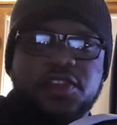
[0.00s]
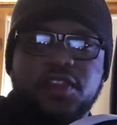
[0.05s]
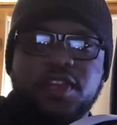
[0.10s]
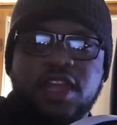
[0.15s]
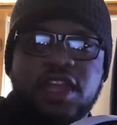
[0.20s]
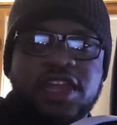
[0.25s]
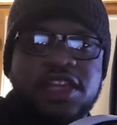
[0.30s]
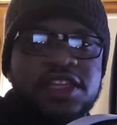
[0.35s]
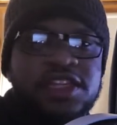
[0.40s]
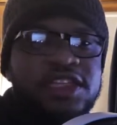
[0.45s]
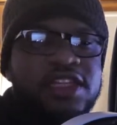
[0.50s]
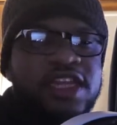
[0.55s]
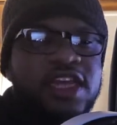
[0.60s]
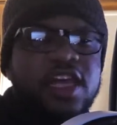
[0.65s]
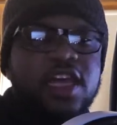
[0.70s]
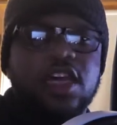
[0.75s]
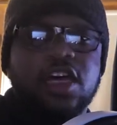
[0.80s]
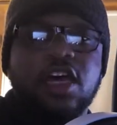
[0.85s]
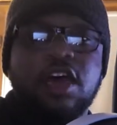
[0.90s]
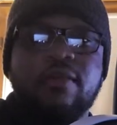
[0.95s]
it
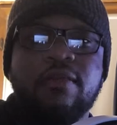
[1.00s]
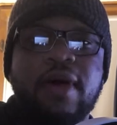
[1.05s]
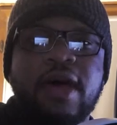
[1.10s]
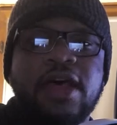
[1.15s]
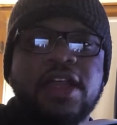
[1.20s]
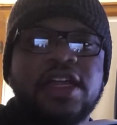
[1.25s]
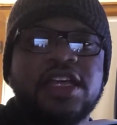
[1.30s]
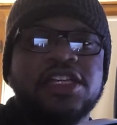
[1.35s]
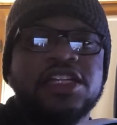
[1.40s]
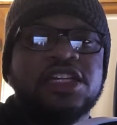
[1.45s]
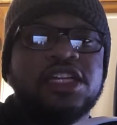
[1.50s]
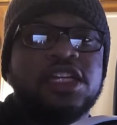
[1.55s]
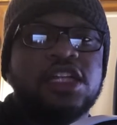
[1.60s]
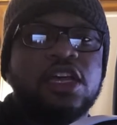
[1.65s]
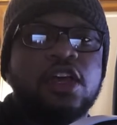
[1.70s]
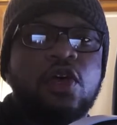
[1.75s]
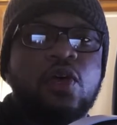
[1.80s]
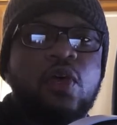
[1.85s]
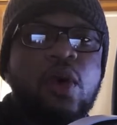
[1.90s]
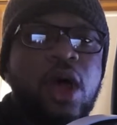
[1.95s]
didn't come out as
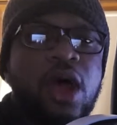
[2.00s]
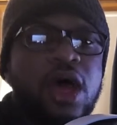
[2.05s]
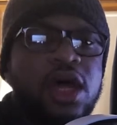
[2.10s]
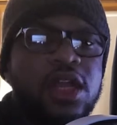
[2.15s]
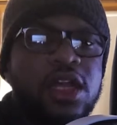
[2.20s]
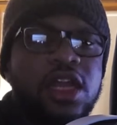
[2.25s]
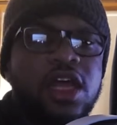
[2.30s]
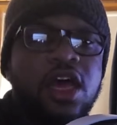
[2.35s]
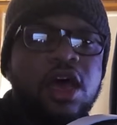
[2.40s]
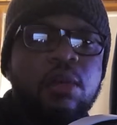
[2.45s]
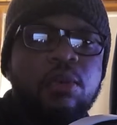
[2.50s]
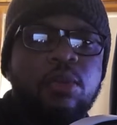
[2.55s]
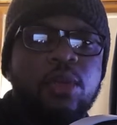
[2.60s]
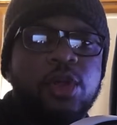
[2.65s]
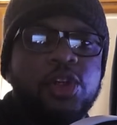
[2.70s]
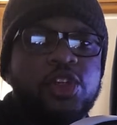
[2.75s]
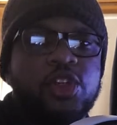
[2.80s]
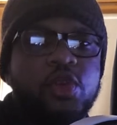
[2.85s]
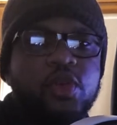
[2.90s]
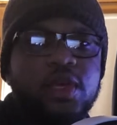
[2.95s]
clear quality,
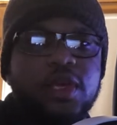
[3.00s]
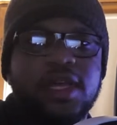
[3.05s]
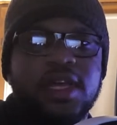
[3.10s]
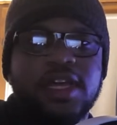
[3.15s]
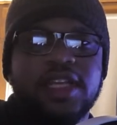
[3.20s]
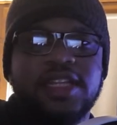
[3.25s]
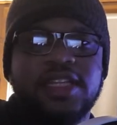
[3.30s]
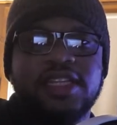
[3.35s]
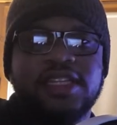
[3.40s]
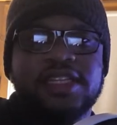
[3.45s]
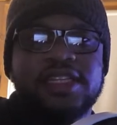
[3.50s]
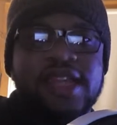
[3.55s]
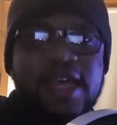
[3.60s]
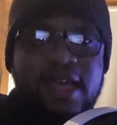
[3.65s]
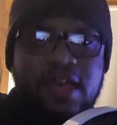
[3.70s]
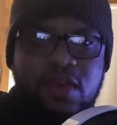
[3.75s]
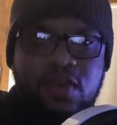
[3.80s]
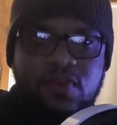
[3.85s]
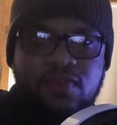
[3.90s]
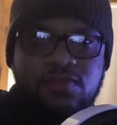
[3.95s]
but you can get the
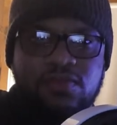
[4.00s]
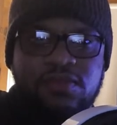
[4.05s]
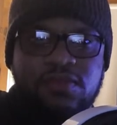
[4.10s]
sound.